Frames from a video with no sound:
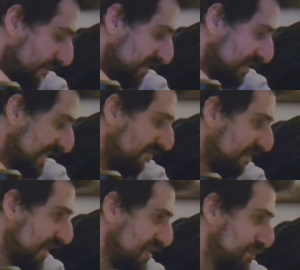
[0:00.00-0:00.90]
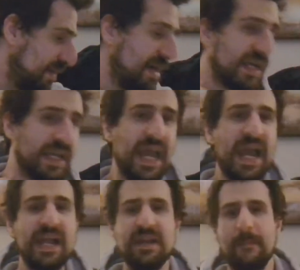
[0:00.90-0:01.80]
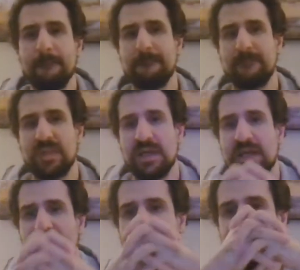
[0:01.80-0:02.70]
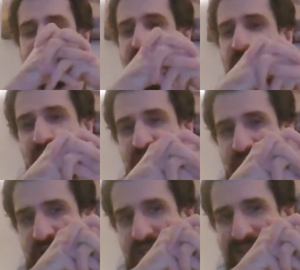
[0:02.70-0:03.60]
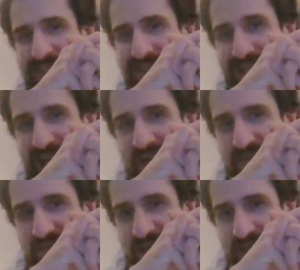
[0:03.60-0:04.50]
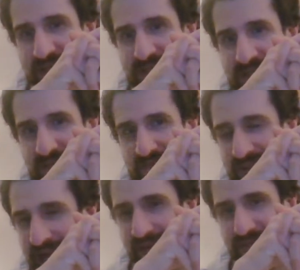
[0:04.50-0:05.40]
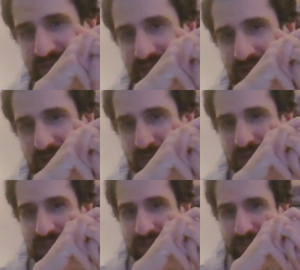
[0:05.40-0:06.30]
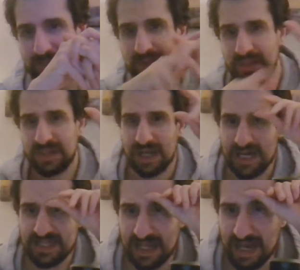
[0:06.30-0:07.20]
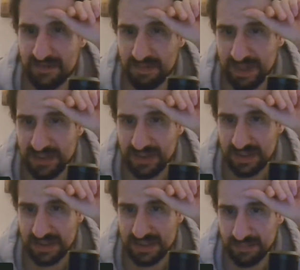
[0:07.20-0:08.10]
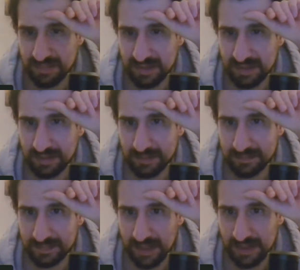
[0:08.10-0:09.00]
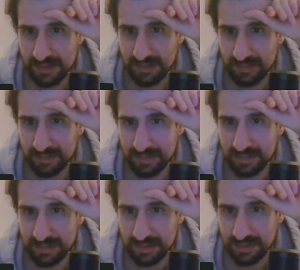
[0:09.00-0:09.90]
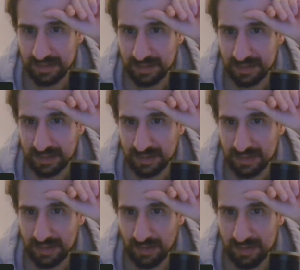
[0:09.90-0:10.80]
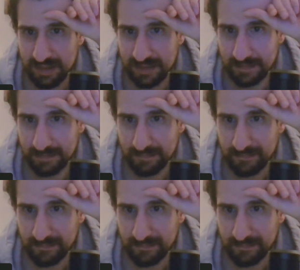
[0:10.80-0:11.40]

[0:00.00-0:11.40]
where Seth got speared again, and Seth was laughing and goading him. I think I have the picture here somewhere. I don't know. Goading him.